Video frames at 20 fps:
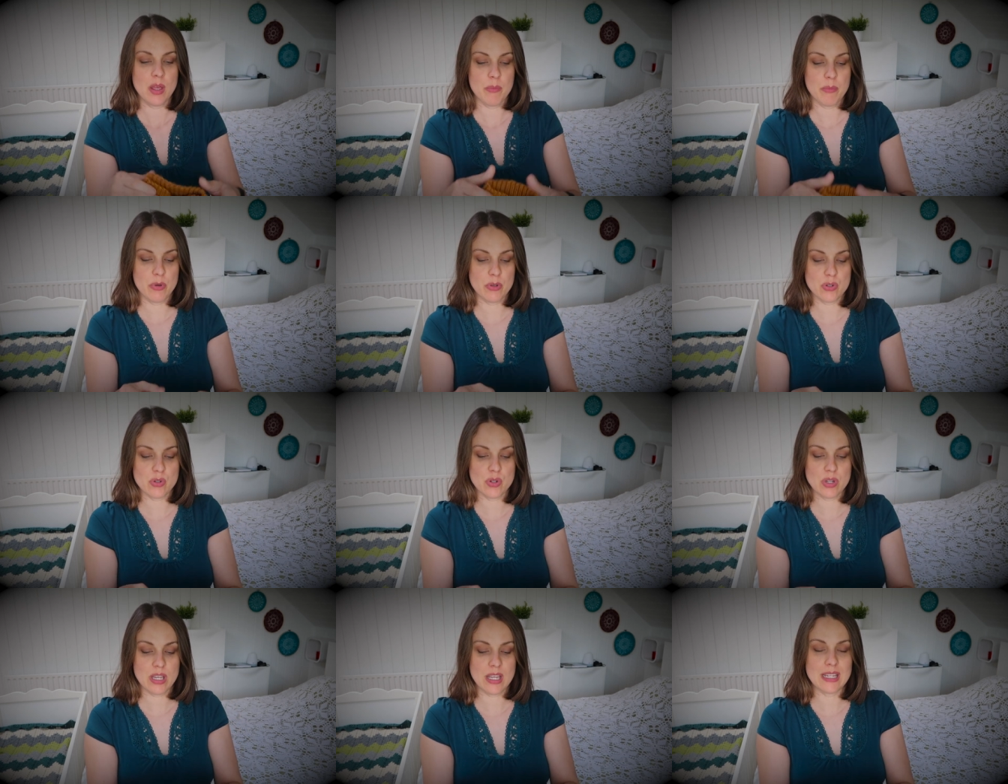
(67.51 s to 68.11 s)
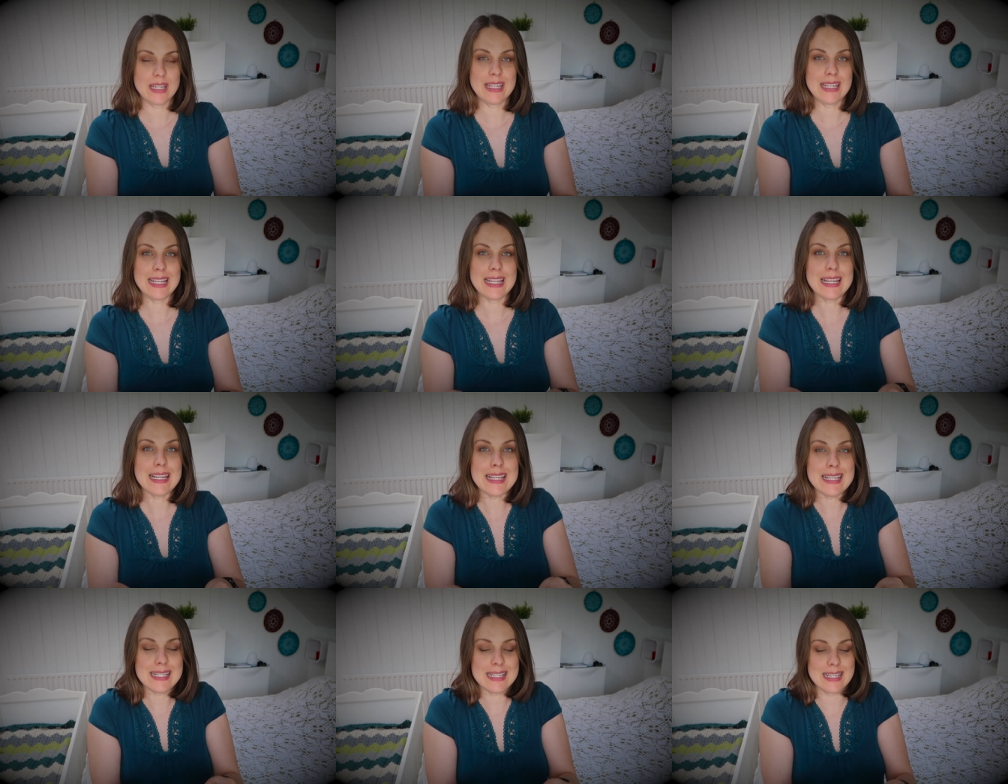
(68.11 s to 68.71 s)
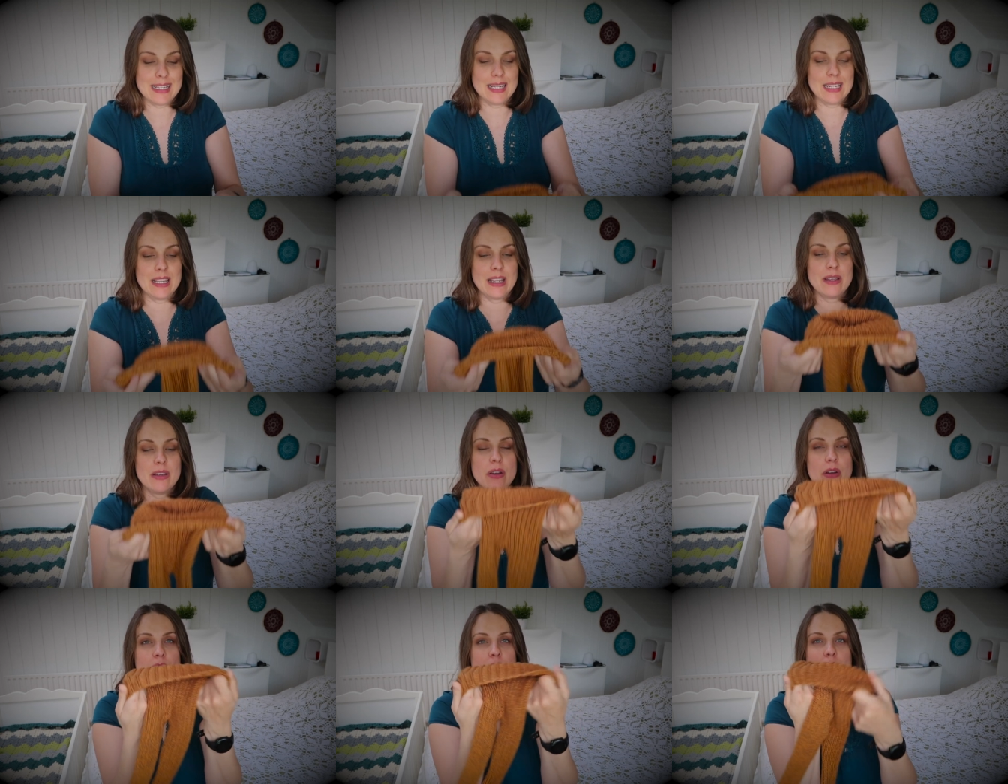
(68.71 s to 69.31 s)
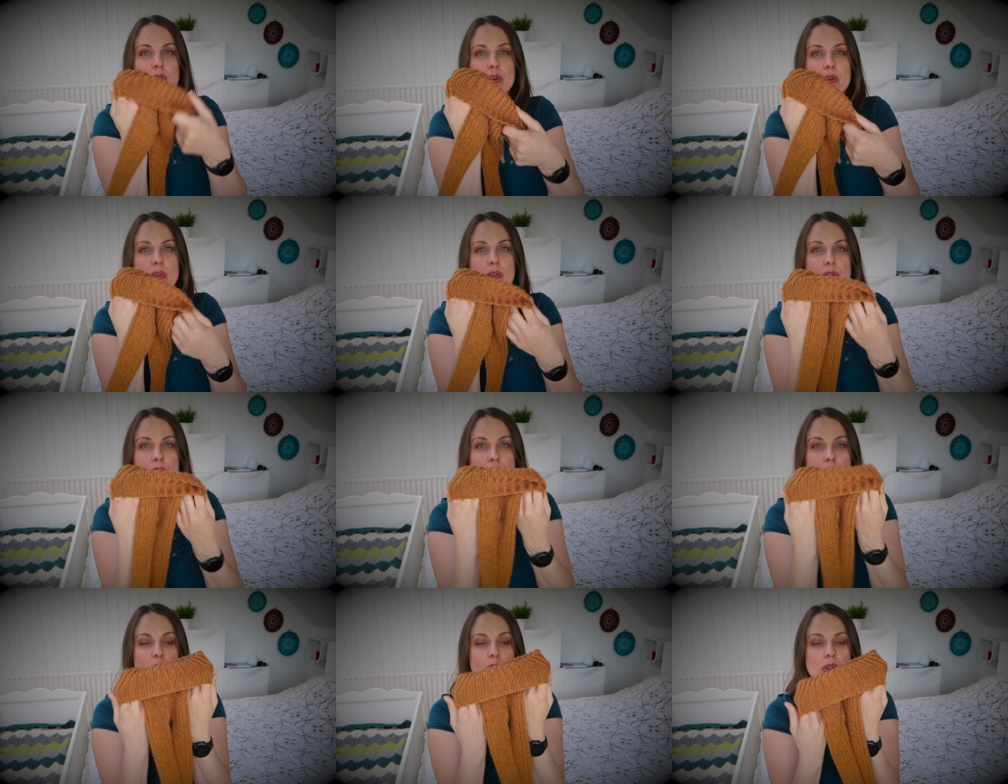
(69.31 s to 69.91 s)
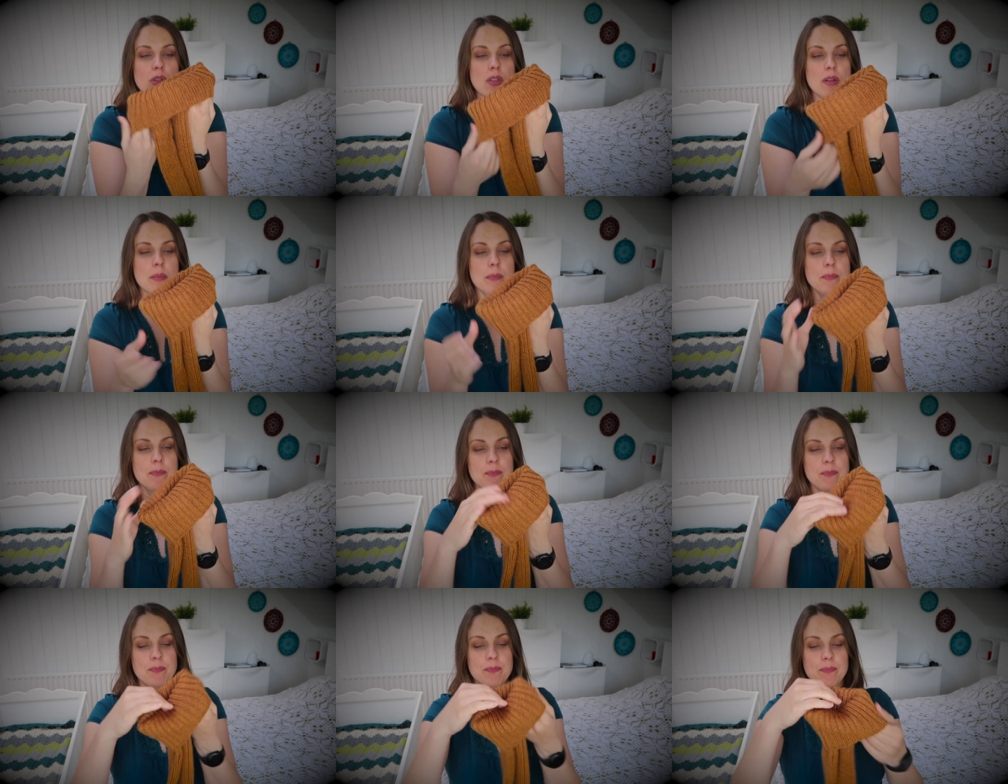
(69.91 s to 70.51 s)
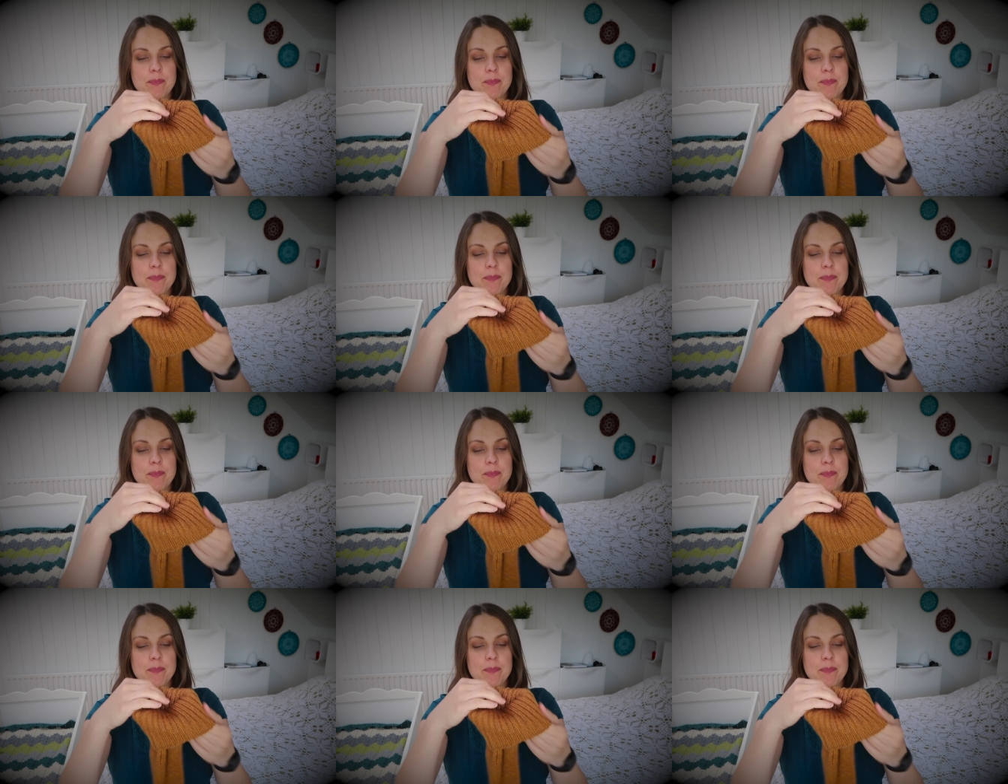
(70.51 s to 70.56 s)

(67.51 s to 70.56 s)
But you can easily fold them,